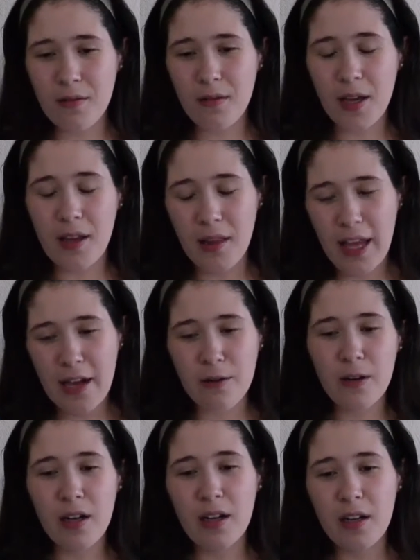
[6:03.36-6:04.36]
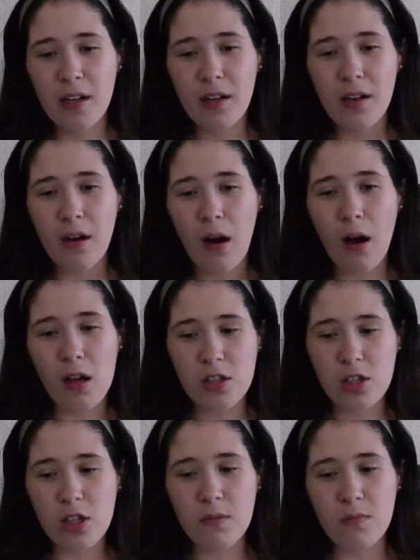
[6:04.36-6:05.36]
okay, later on,
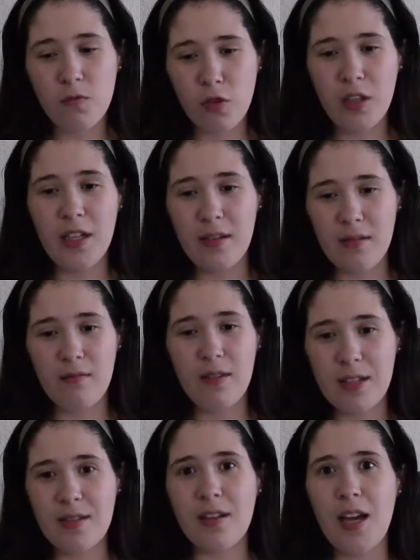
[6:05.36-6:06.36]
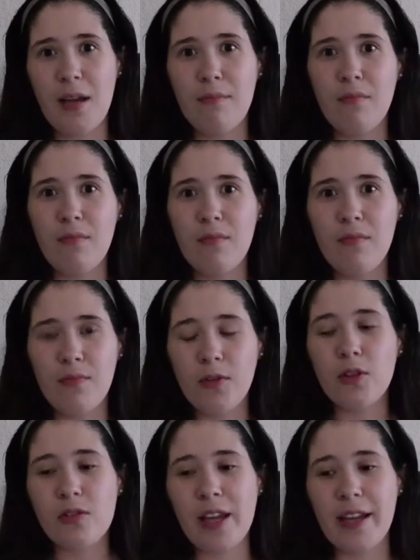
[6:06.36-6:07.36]
Awesome really this time
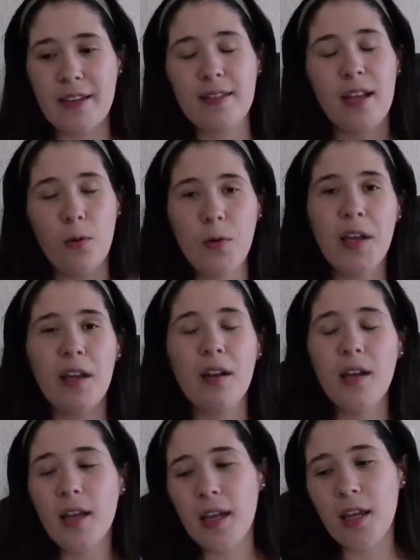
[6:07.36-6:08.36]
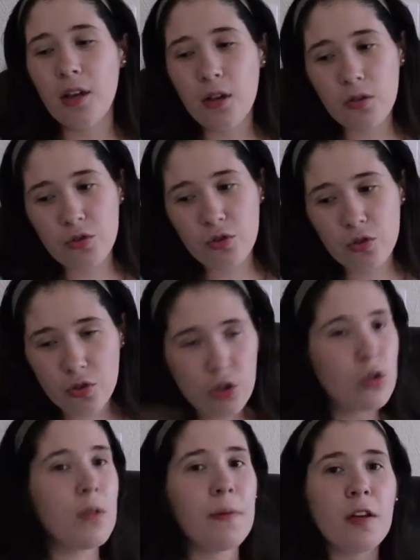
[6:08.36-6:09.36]
looks like he's gonna win. He goes
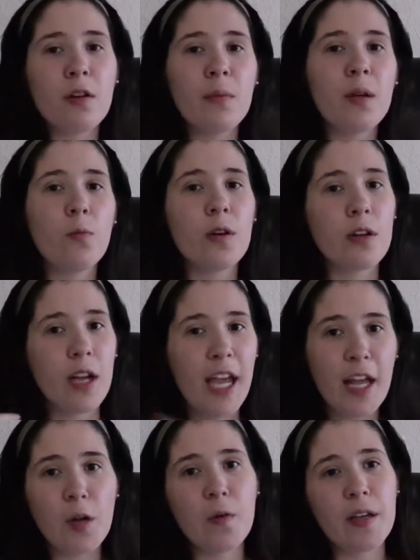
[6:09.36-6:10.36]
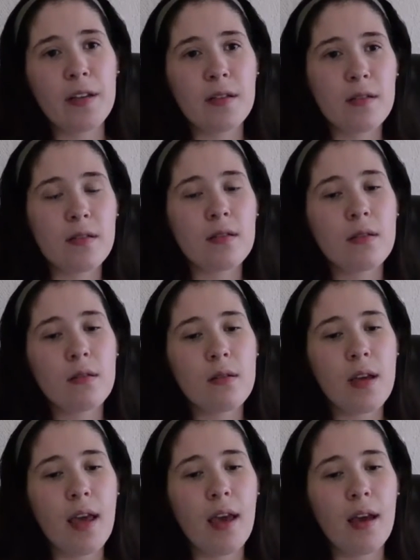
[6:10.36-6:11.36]
to the pyramid where Hater is,
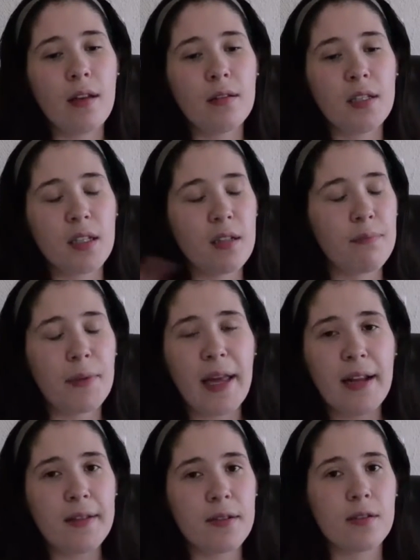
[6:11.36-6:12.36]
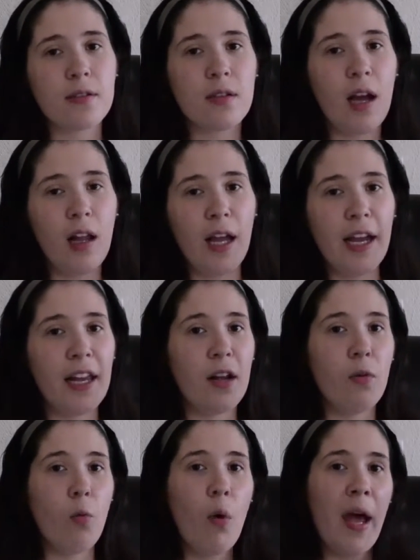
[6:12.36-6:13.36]
and the planets are
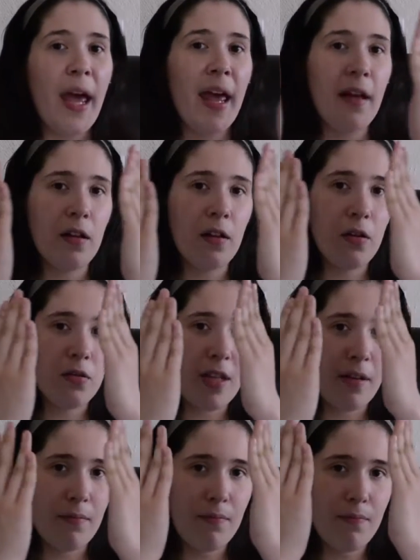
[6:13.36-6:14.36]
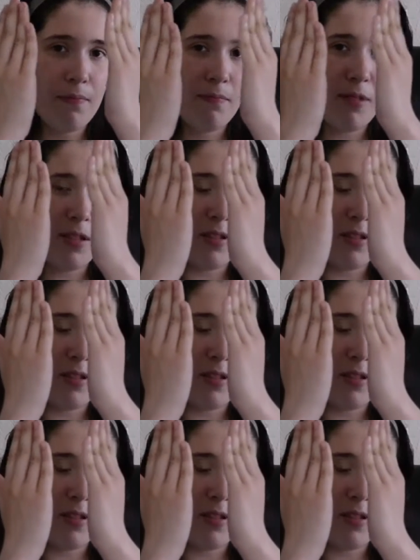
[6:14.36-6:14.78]
aligning way close. Like they're